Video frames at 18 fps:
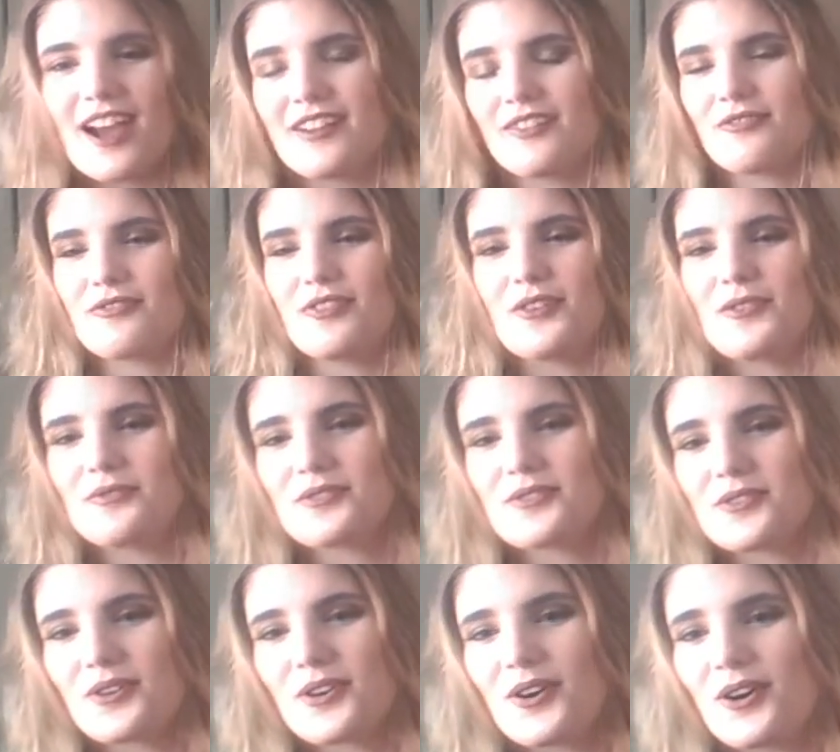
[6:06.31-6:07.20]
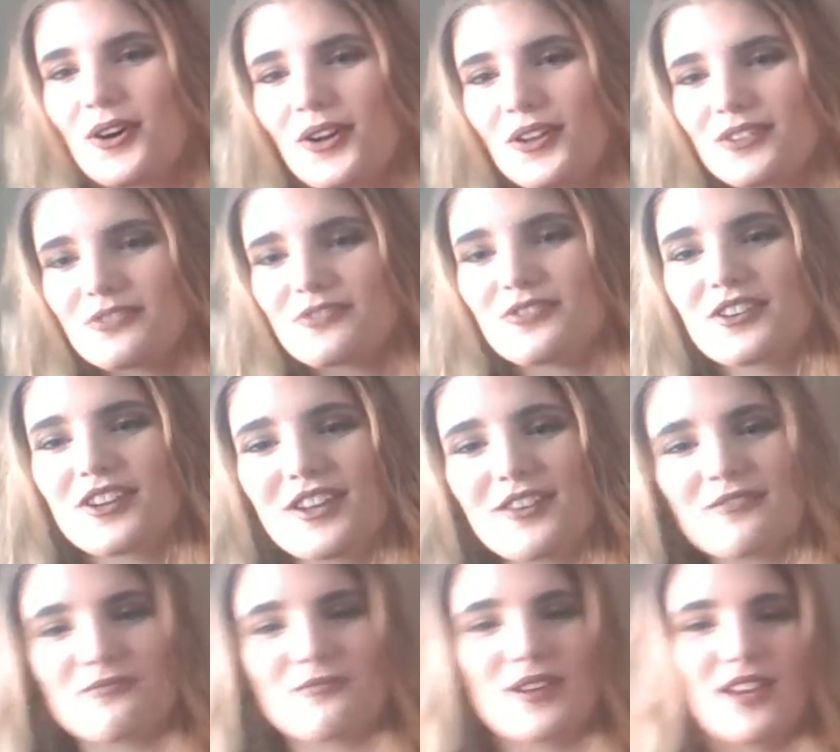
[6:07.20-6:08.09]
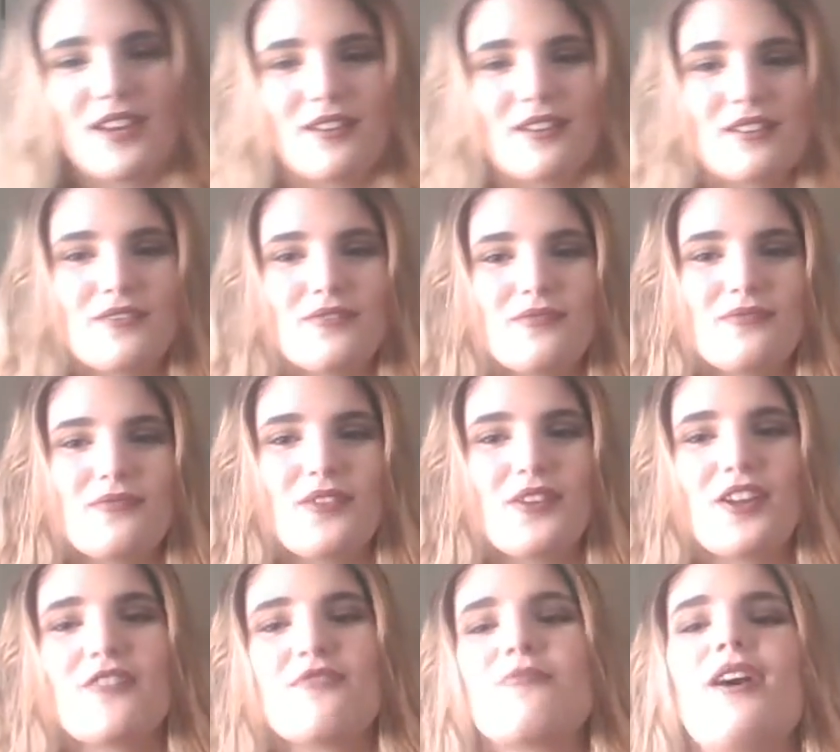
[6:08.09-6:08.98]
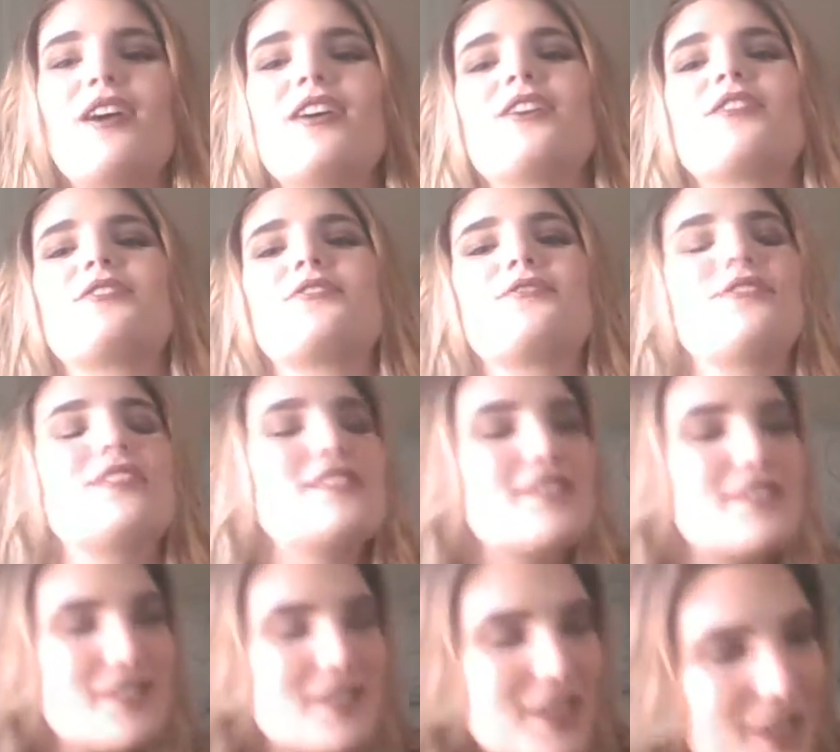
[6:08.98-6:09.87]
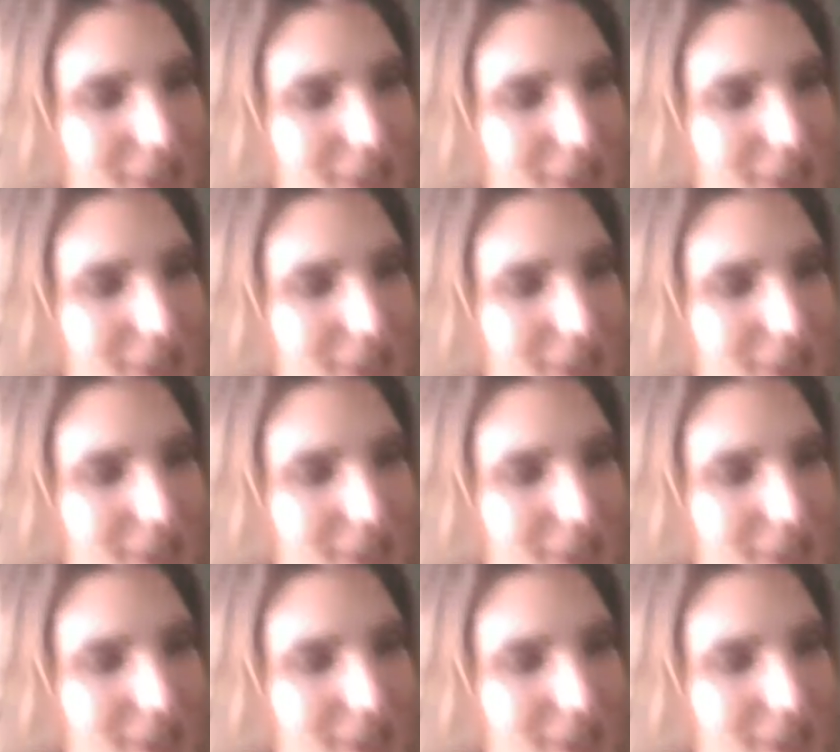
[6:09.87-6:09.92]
I don't know what they're called. Forgive me. Forgive my ignorance.